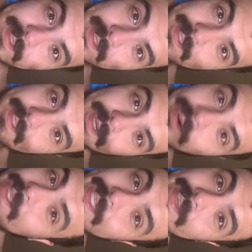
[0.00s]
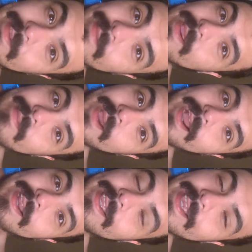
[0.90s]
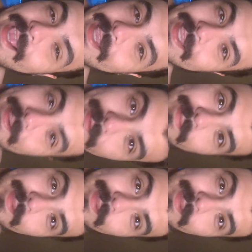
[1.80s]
the cigarette leaving my body and giving